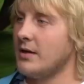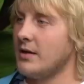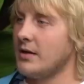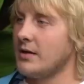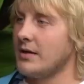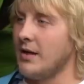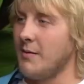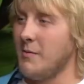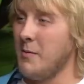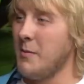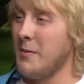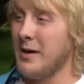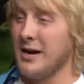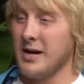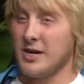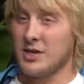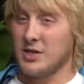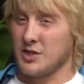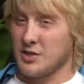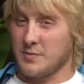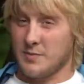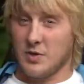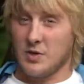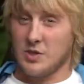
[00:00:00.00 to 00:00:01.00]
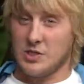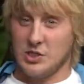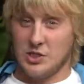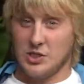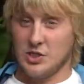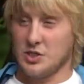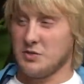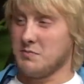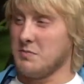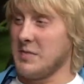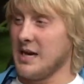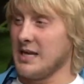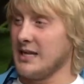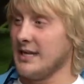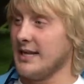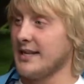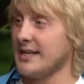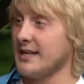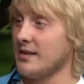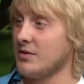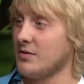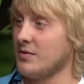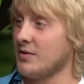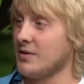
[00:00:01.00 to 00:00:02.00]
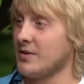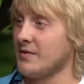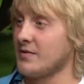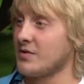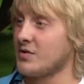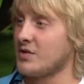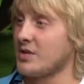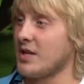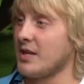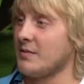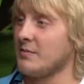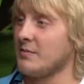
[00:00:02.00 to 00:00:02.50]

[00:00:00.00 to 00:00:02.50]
Them American sports are just mad, lad. I don't understand